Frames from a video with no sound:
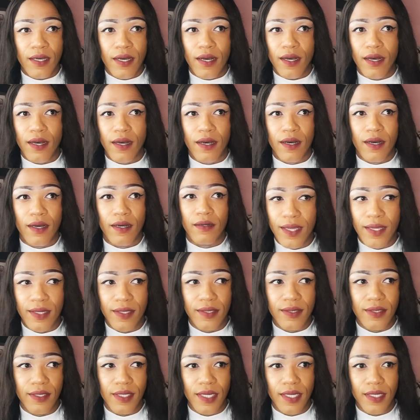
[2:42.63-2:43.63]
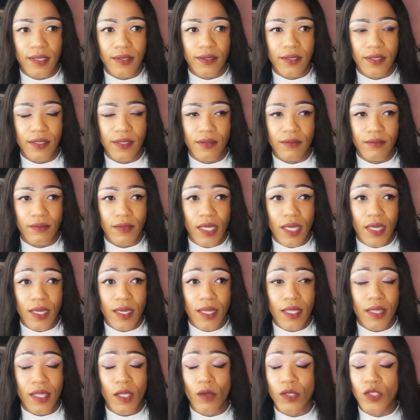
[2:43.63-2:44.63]
it
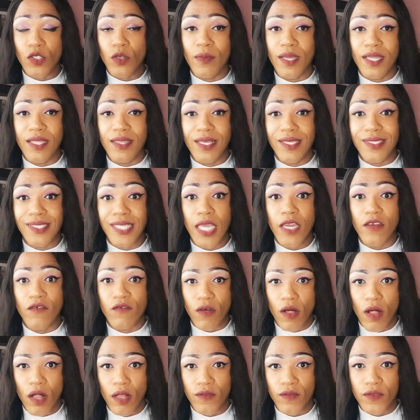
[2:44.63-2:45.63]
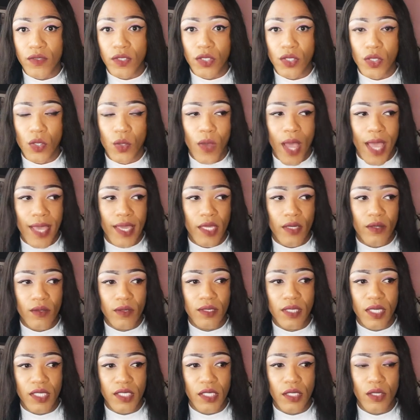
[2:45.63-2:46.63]
there were so many things involved, so I cannot
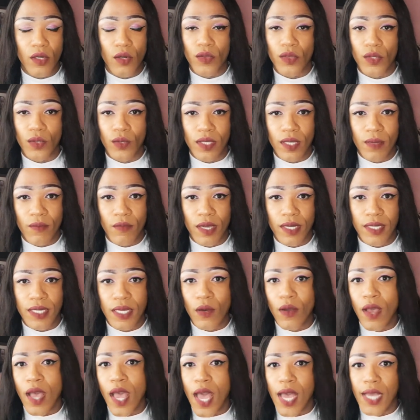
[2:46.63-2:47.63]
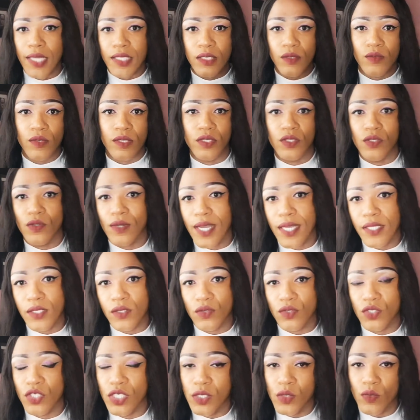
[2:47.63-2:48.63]
actually go through them right now. I just want you guys
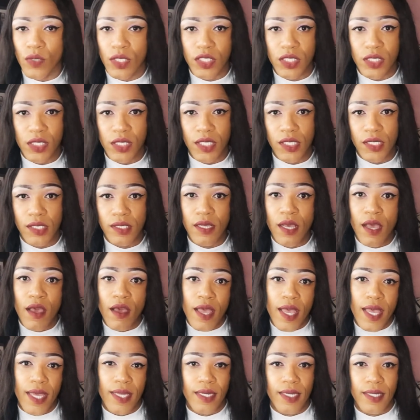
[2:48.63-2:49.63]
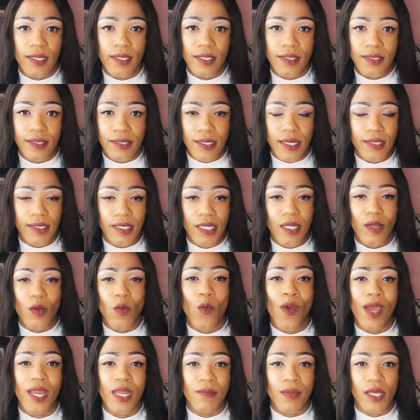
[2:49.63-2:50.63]
to just watch this and then say exactly
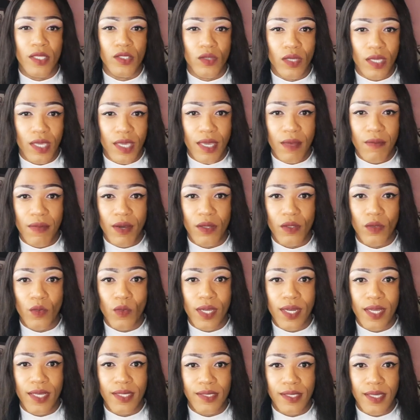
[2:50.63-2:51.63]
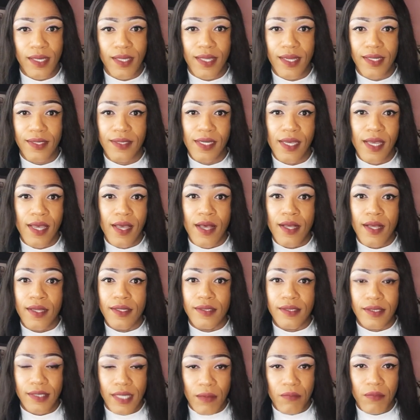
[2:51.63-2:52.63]
what am I talking about when I say that
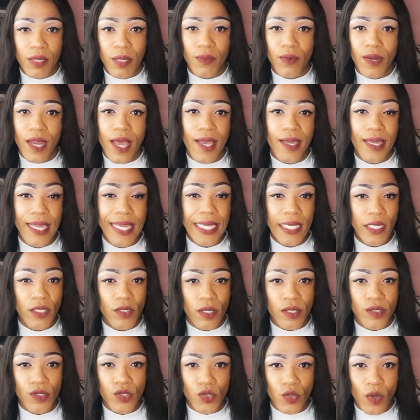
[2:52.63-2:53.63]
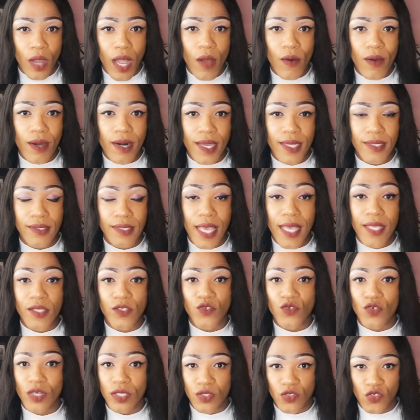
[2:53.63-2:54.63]
some people are ignorant to our rights as
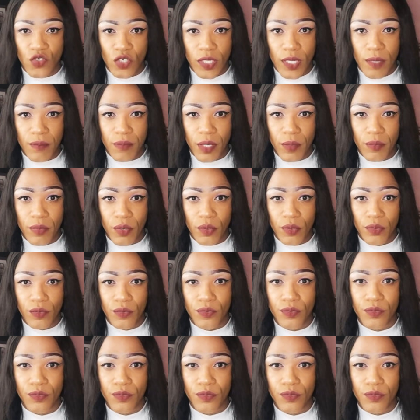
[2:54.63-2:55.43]
transgender people.